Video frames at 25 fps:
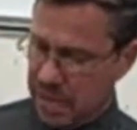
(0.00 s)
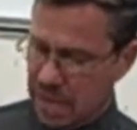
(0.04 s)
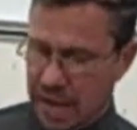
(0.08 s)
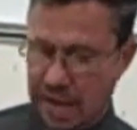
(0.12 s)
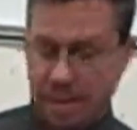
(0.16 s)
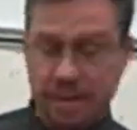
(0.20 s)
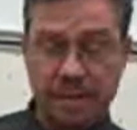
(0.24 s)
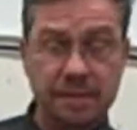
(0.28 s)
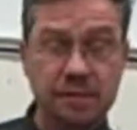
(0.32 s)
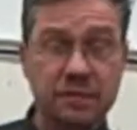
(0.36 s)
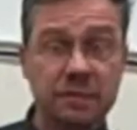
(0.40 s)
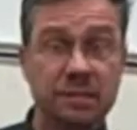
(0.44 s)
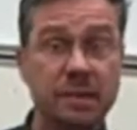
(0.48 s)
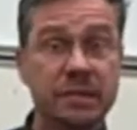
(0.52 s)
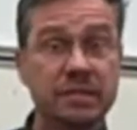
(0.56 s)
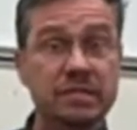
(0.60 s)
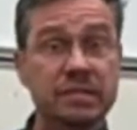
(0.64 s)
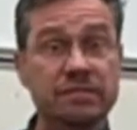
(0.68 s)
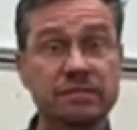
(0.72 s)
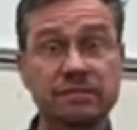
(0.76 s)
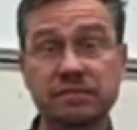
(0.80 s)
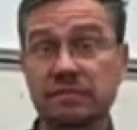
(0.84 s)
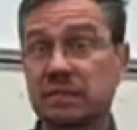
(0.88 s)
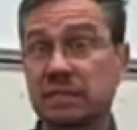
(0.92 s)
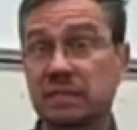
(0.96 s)
And then there's a bunch
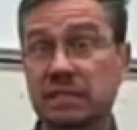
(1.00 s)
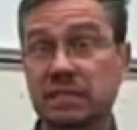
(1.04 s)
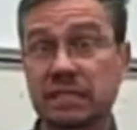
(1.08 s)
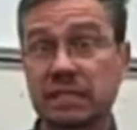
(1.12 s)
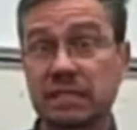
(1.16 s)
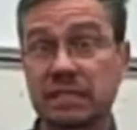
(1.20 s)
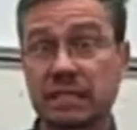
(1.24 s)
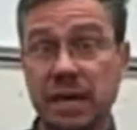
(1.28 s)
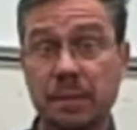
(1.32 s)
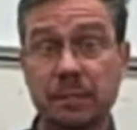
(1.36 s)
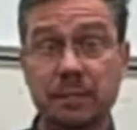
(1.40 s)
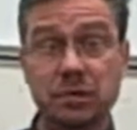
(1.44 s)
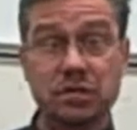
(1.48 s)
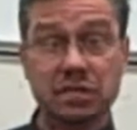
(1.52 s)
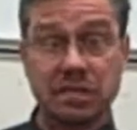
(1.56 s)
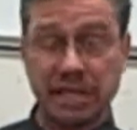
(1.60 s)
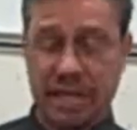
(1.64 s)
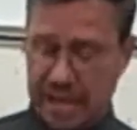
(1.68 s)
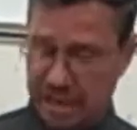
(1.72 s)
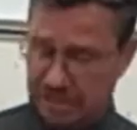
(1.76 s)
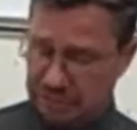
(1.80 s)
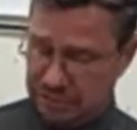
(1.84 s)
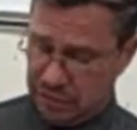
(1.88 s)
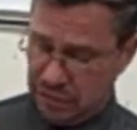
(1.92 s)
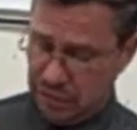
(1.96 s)
of numbers
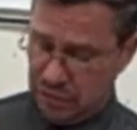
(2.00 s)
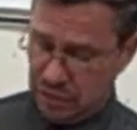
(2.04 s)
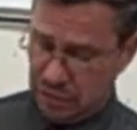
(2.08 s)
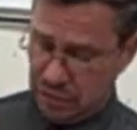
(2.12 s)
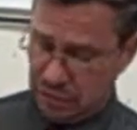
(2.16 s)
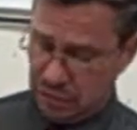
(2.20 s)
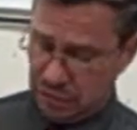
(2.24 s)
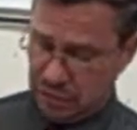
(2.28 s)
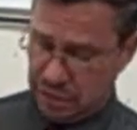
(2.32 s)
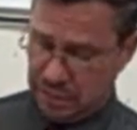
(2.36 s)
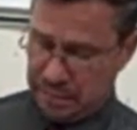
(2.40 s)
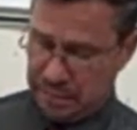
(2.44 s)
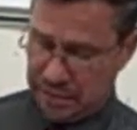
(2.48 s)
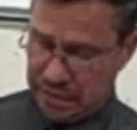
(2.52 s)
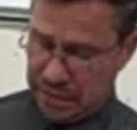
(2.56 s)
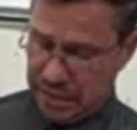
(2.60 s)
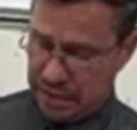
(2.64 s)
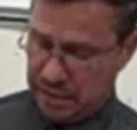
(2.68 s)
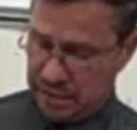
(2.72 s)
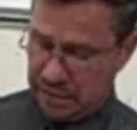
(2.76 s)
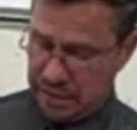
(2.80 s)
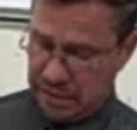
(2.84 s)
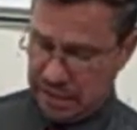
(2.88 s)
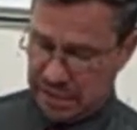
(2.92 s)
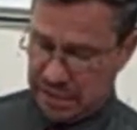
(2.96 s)
left, so they pick
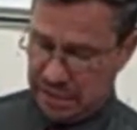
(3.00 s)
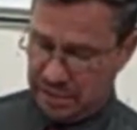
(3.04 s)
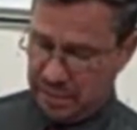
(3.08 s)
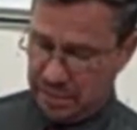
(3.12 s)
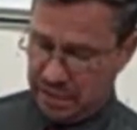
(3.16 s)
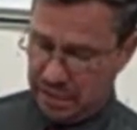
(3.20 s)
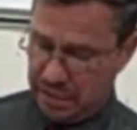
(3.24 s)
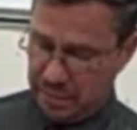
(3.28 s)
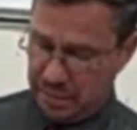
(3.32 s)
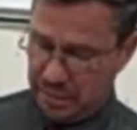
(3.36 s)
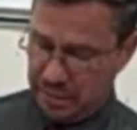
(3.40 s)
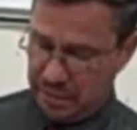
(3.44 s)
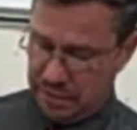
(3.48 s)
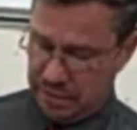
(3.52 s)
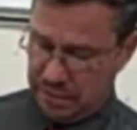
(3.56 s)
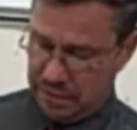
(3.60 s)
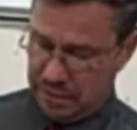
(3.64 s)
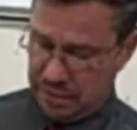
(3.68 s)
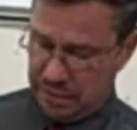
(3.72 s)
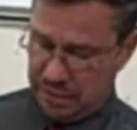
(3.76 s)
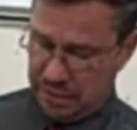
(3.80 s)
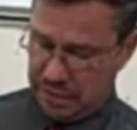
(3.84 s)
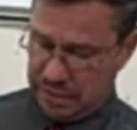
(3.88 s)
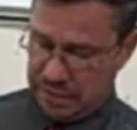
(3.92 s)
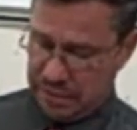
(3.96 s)
out another number,
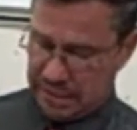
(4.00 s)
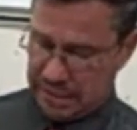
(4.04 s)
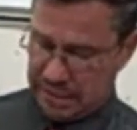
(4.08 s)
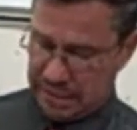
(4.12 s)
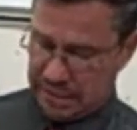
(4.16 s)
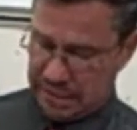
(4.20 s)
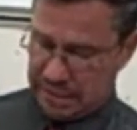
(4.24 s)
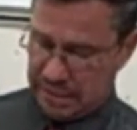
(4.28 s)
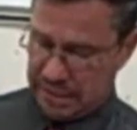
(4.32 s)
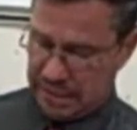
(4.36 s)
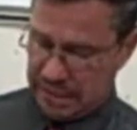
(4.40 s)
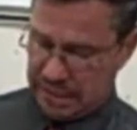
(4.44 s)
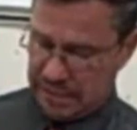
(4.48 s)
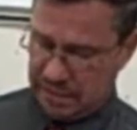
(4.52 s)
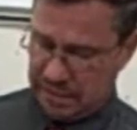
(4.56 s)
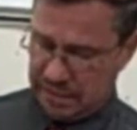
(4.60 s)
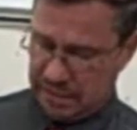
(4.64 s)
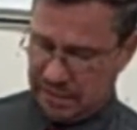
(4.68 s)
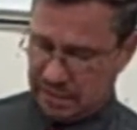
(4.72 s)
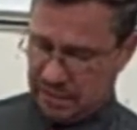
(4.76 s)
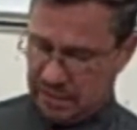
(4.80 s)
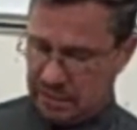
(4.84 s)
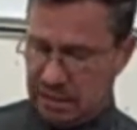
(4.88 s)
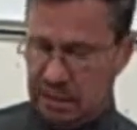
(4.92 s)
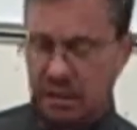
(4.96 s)
let's say the 6,
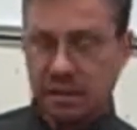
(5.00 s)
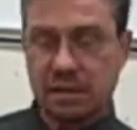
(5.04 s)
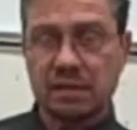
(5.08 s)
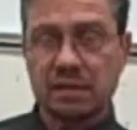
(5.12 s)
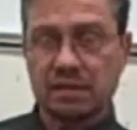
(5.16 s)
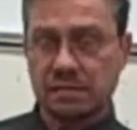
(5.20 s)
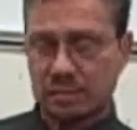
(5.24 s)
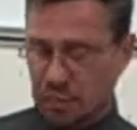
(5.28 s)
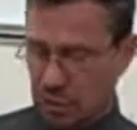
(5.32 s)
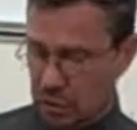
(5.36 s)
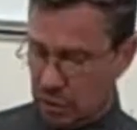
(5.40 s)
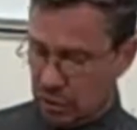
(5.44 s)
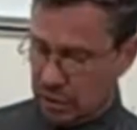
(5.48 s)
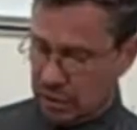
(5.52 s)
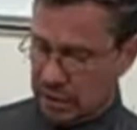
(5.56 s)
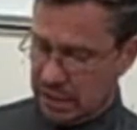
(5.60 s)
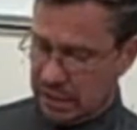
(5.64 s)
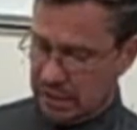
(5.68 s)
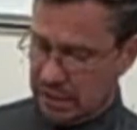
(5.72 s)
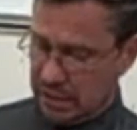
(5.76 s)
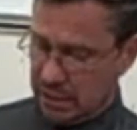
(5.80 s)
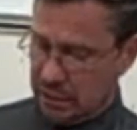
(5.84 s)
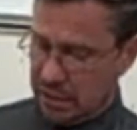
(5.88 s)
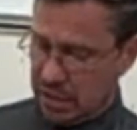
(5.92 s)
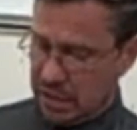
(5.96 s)
circle
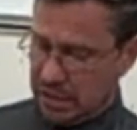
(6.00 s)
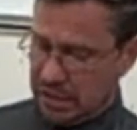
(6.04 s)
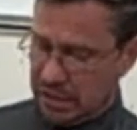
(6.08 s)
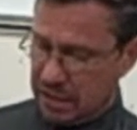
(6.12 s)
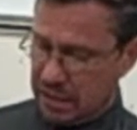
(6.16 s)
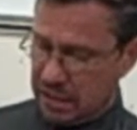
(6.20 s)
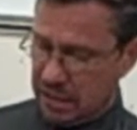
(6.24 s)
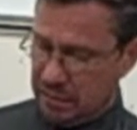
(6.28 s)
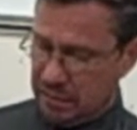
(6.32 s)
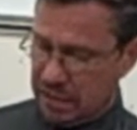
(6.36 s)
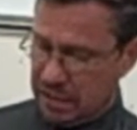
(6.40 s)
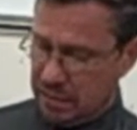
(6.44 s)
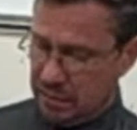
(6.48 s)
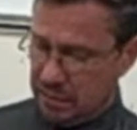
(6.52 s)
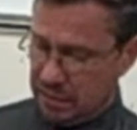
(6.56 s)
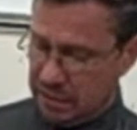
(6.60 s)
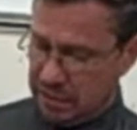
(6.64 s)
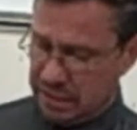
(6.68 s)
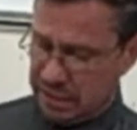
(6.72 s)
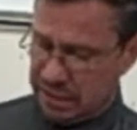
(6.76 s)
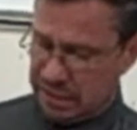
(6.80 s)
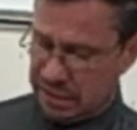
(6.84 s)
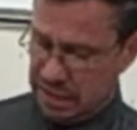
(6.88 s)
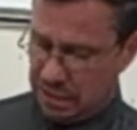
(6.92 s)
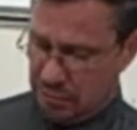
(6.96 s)
it, then cross out all the numbers in
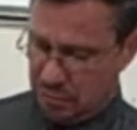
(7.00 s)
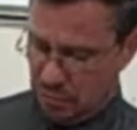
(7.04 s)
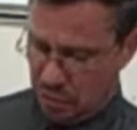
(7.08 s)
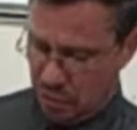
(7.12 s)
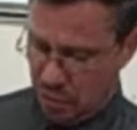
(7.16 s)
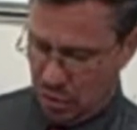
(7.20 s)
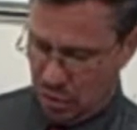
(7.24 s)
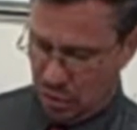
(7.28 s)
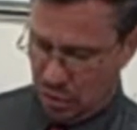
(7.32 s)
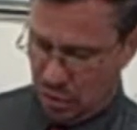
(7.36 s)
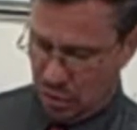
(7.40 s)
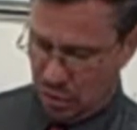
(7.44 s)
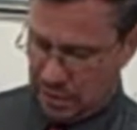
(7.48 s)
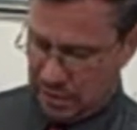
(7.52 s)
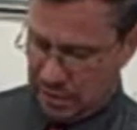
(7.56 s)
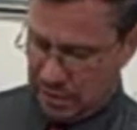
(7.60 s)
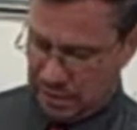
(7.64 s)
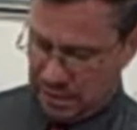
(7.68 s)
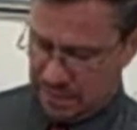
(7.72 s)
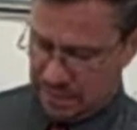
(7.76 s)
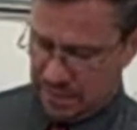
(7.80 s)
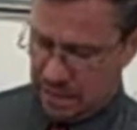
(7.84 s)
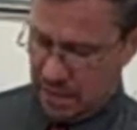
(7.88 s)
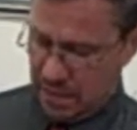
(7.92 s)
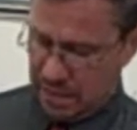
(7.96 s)
the same row and the
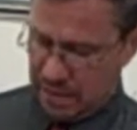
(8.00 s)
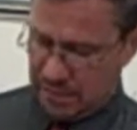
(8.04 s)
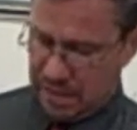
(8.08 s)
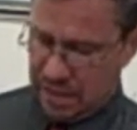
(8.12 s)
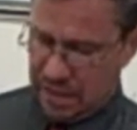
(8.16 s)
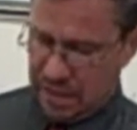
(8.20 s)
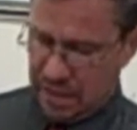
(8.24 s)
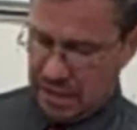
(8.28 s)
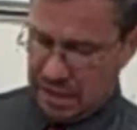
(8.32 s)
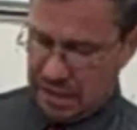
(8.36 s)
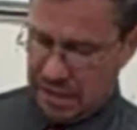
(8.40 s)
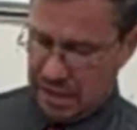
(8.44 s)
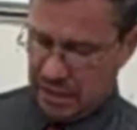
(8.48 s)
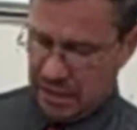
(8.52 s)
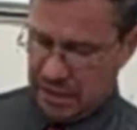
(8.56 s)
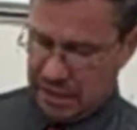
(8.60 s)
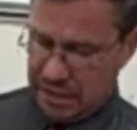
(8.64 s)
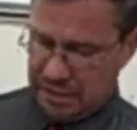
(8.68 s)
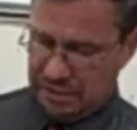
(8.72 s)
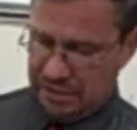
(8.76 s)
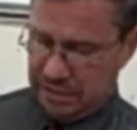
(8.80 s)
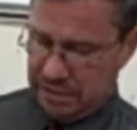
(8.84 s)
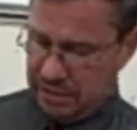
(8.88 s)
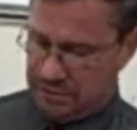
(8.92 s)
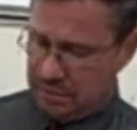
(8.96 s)
same column. Now,
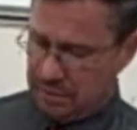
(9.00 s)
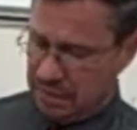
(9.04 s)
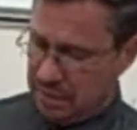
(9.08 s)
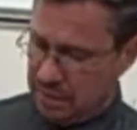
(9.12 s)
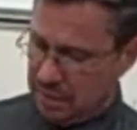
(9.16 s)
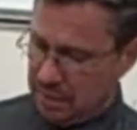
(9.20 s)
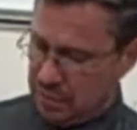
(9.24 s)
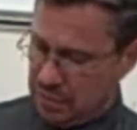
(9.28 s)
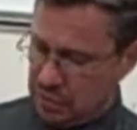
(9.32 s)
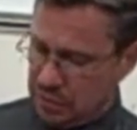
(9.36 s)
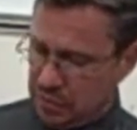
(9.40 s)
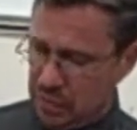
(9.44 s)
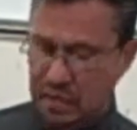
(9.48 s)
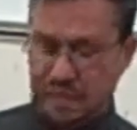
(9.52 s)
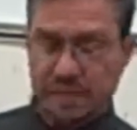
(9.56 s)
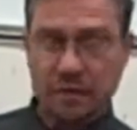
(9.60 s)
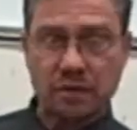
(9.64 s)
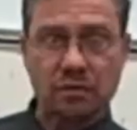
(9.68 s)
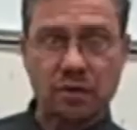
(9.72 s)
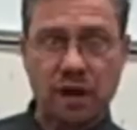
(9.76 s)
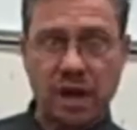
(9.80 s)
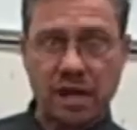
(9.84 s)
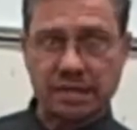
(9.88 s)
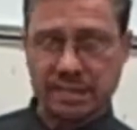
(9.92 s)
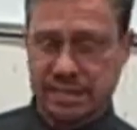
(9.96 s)
even if the number's already been
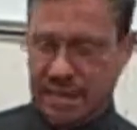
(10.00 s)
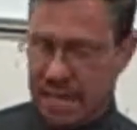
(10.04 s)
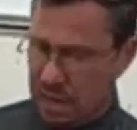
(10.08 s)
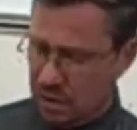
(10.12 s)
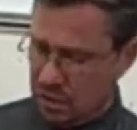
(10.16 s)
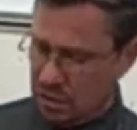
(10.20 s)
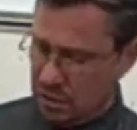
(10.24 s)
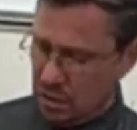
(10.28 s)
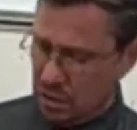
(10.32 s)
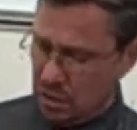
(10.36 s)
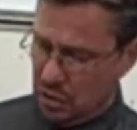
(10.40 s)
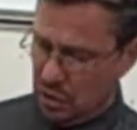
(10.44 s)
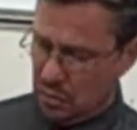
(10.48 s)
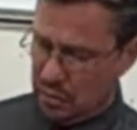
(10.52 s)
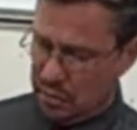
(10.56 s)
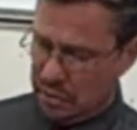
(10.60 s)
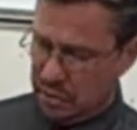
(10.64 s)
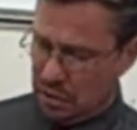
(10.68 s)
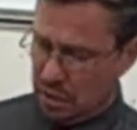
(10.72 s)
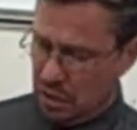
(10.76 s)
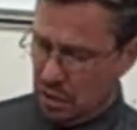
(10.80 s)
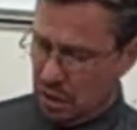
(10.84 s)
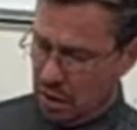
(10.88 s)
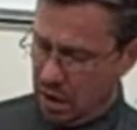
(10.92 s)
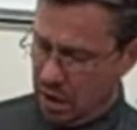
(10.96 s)
crossed out, we
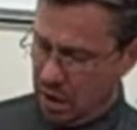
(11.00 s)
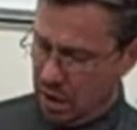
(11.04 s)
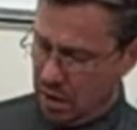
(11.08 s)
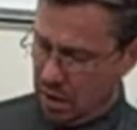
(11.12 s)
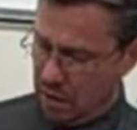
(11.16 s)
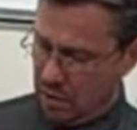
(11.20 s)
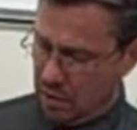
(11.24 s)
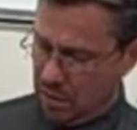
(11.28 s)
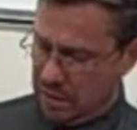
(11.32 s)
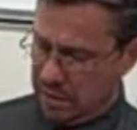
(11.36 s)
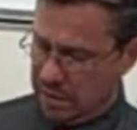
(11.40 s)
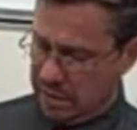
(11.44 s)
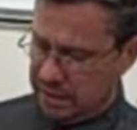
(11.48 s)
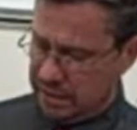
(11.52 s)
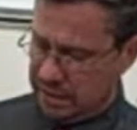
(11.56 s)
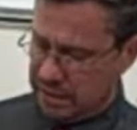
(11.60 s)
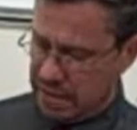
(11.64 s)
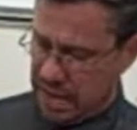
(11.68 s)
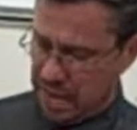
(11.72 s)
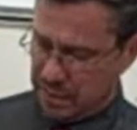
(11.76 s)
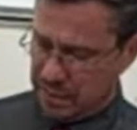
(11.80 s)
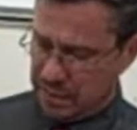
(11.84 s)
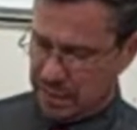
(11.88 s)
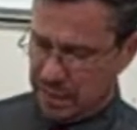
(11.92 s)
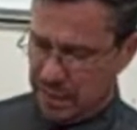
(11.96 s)
go all the way to the
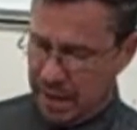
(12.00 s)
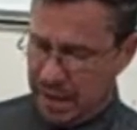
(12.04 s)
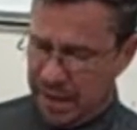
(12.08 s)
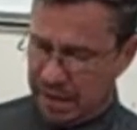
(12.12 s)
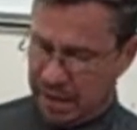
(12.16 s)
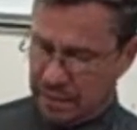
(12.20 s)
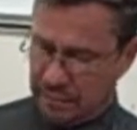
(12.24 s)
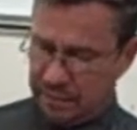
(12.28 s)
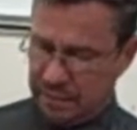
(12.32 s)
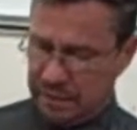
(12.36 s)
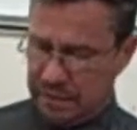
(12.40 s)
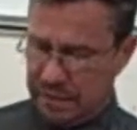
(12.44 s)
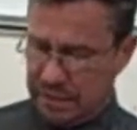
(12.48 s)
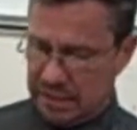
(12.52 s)
top or bottom,